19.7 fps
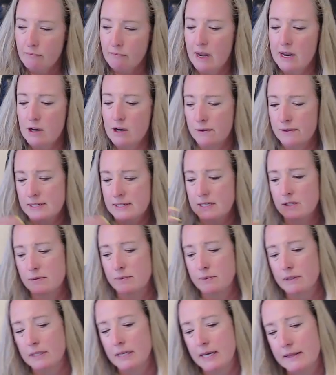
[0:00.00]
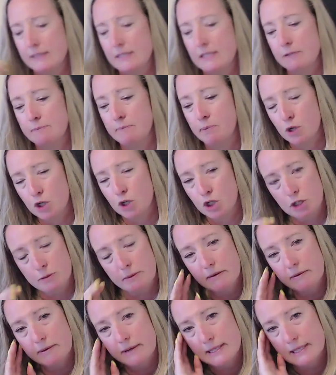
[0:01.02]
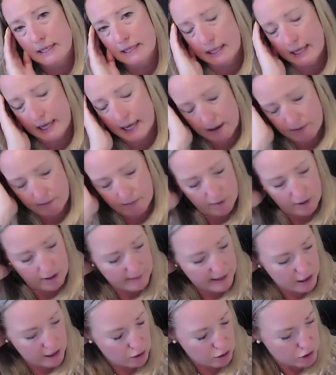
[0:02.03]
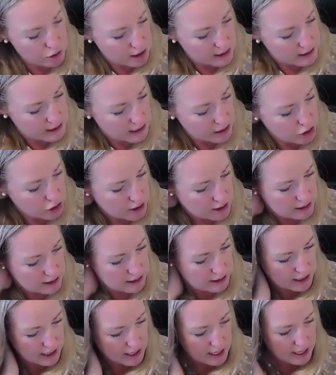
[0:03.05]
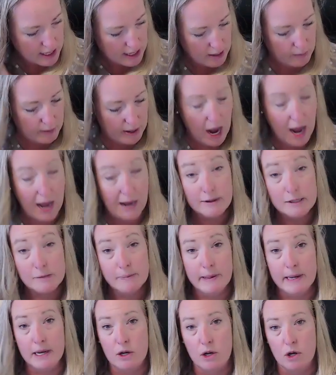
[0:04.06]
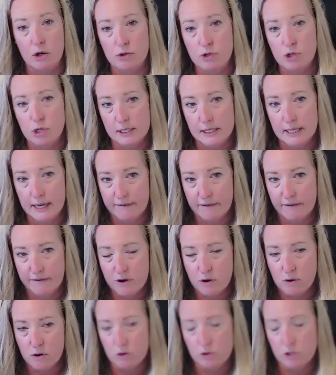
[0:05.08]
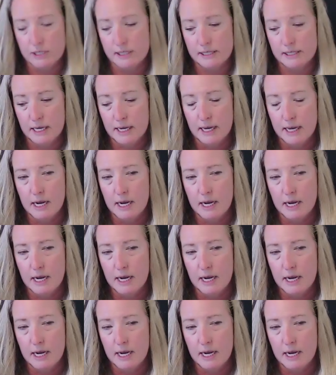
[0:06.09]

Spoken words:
This has pushed me recently in one of my coaching sessions when I was being coached, because I have a few coaches.